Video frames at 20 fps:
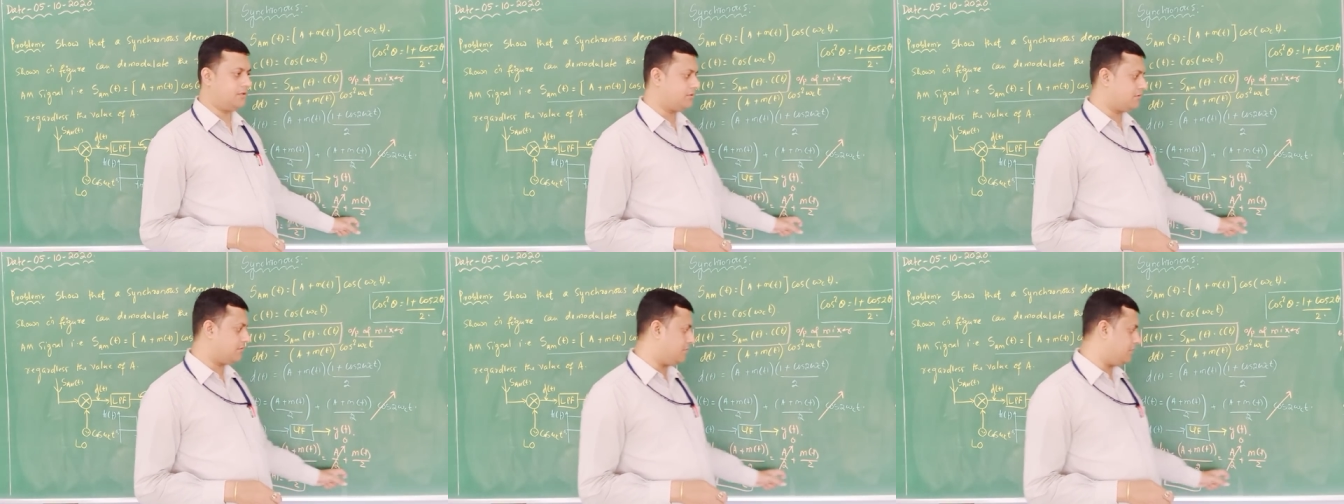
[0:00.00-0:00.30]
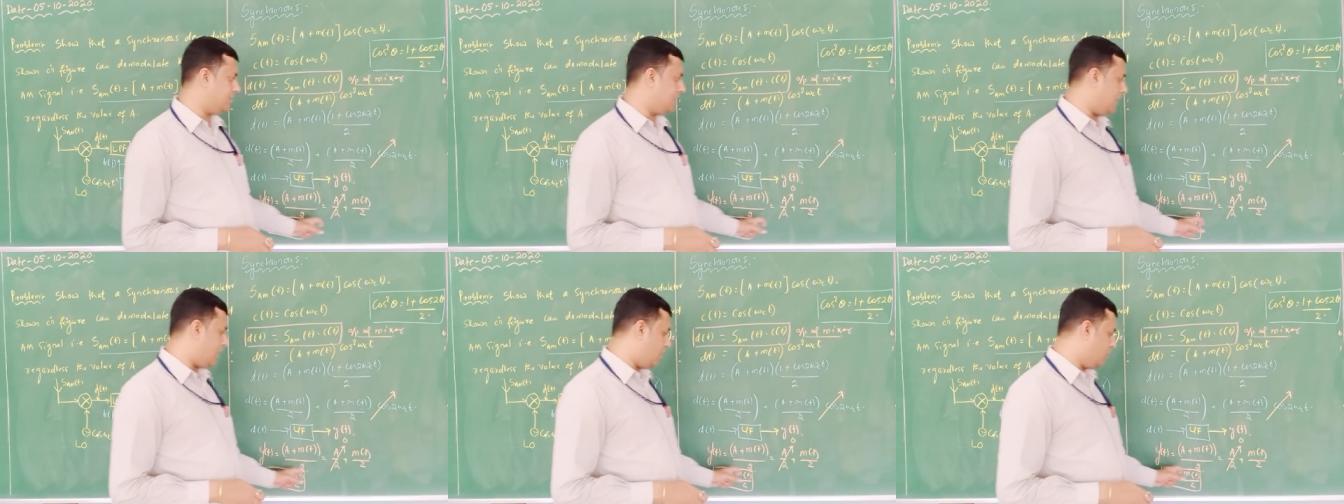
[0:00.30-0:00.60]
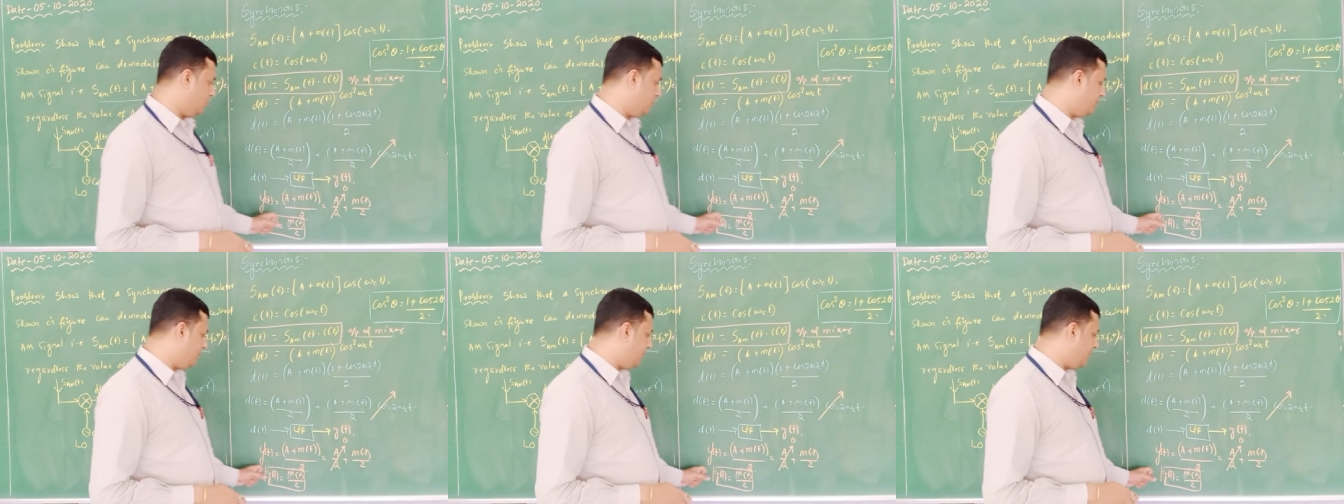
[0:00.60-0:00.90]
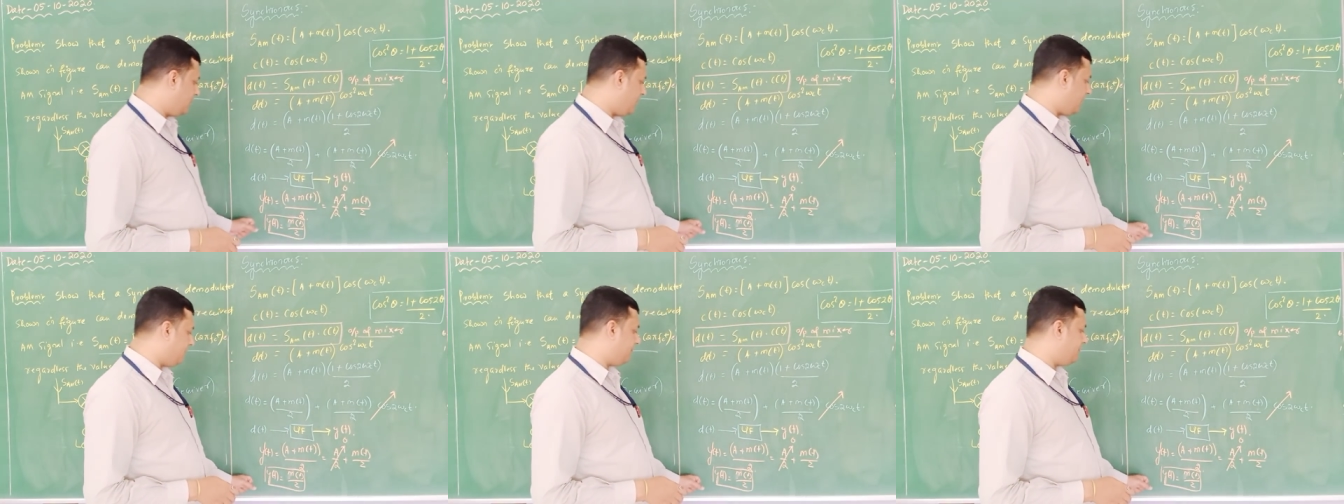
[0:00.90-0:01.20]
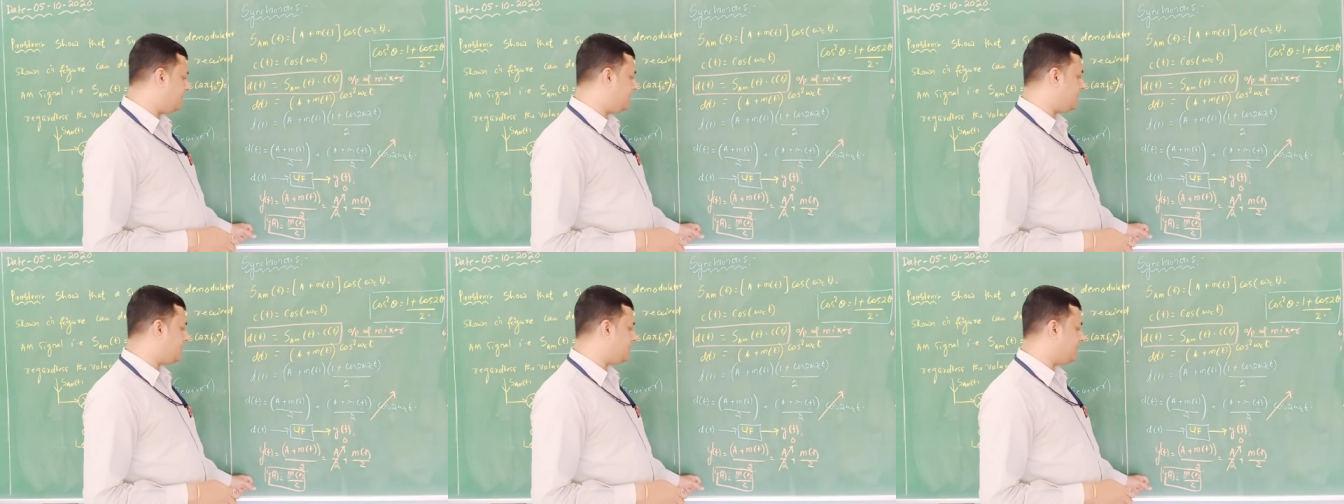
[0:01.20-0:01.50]
So the output of
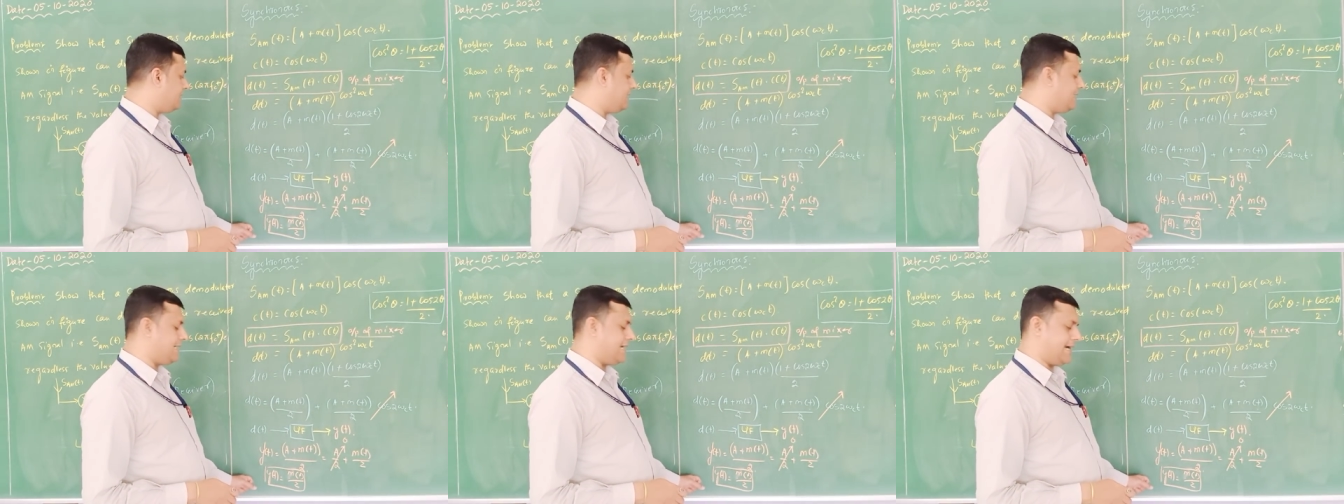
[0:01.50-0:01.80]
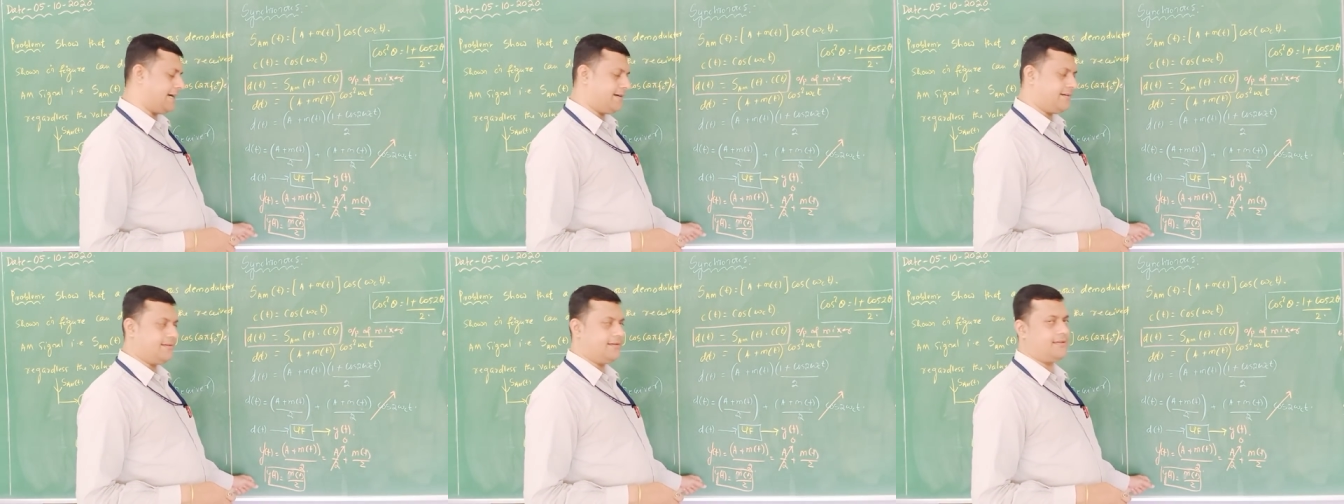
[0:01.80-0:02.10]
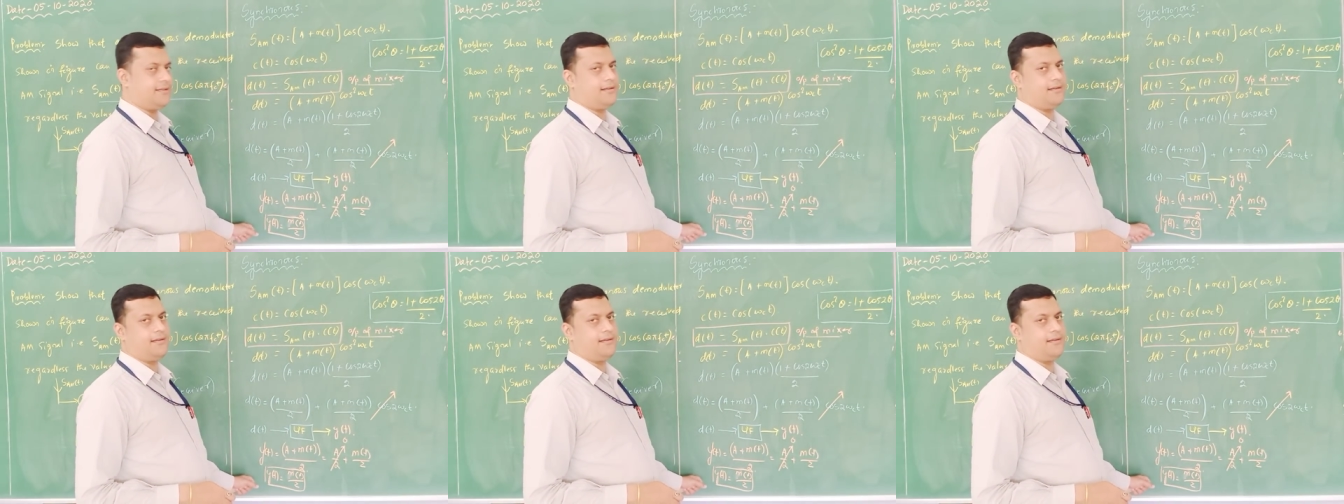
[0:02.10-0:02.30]
this detector